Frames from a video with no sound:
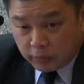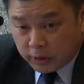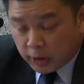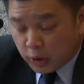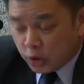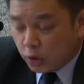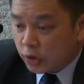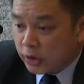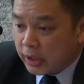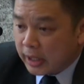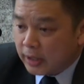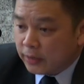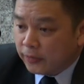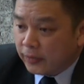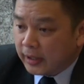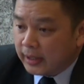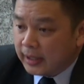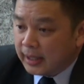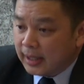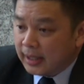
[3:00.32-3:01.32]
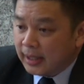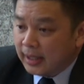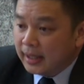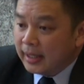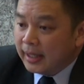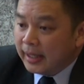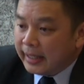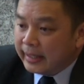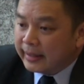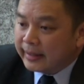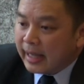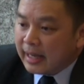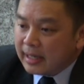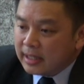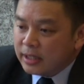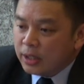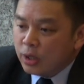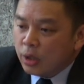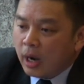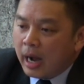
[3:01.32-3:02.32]
Just to stress further, it
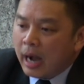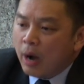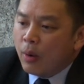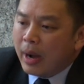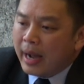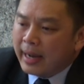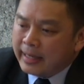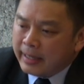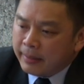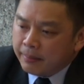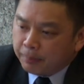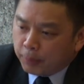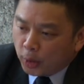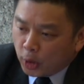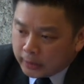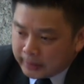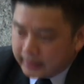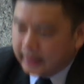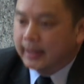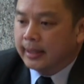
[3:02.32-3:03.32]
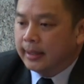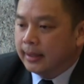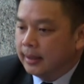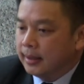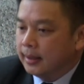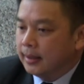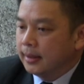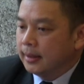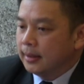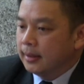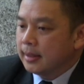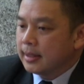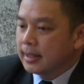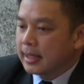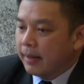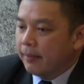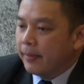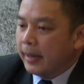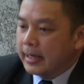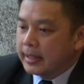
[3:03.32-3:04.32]
tells you how unimportant
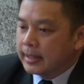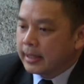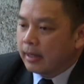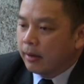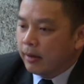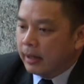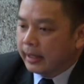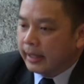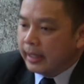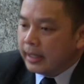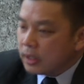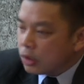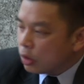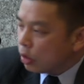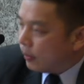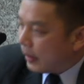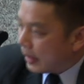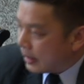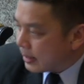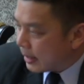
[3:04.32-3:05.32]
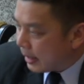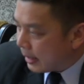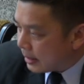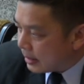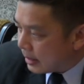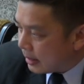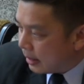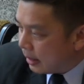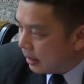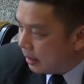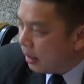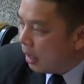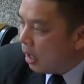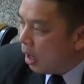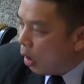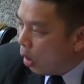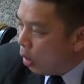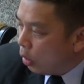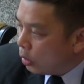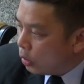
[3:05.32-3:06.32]
Sabah and Sarawak is to Barisan Nasional,
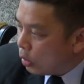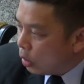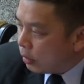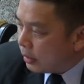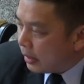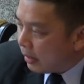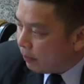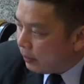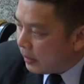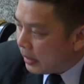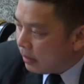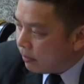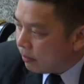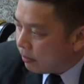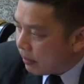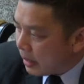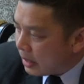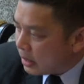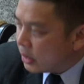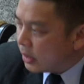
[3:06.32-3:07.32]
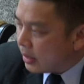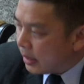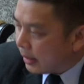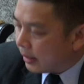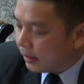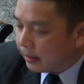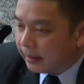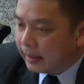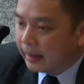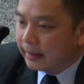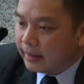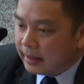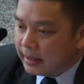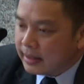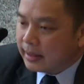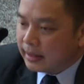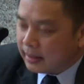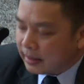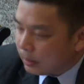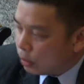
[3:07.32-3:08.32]
although they've been mentioning that
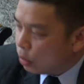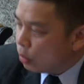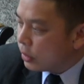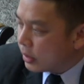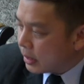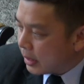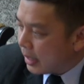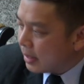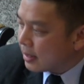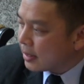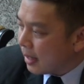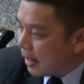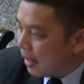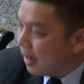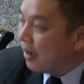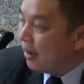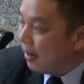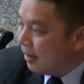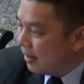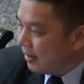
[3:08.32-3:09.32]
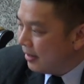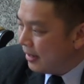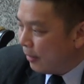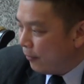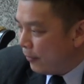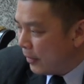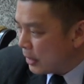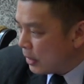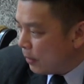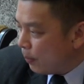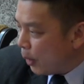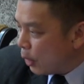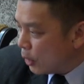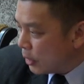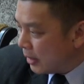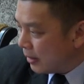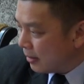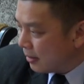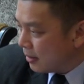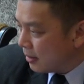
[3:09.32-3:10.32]
these two states are their fixed
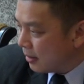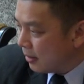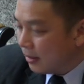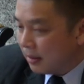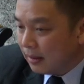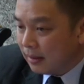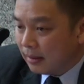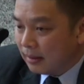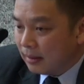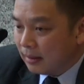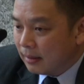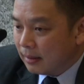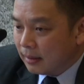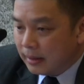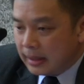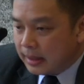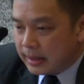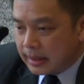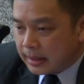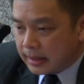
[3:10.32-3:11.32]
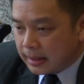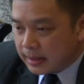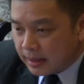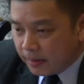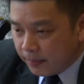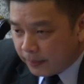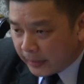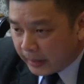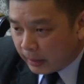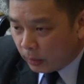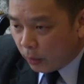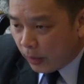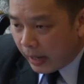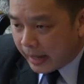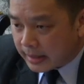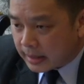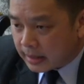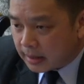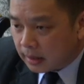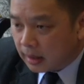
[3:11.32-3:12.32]
deposits. This is a simple
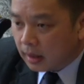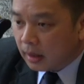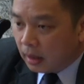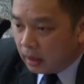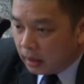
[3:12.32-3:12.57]
request.